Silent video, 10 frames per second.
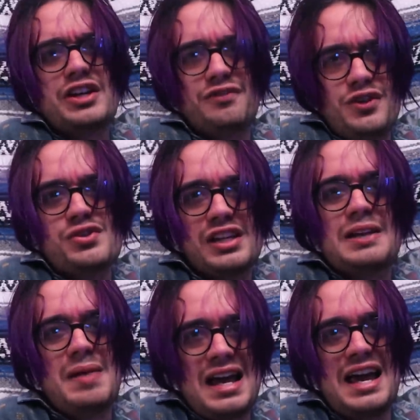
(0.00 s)
confusing
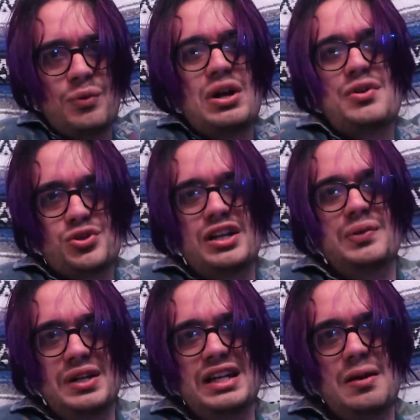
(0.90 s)
in my head when I was trying to
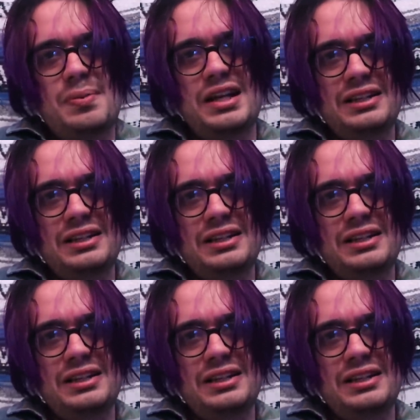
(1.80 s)
read it up on